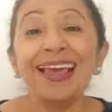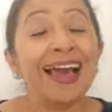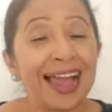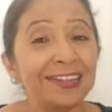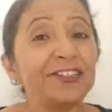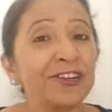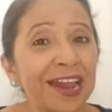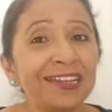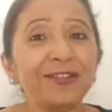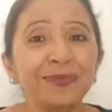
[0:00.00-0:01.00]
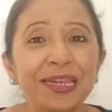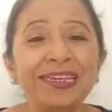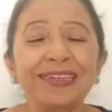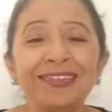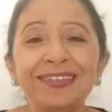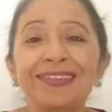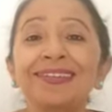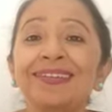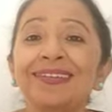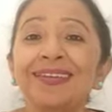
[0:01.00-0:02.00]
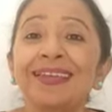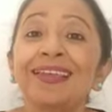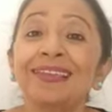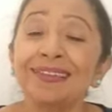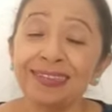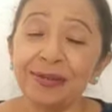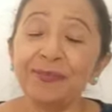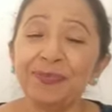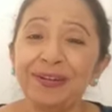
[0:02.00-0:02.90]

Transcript: I'll try to make it simple.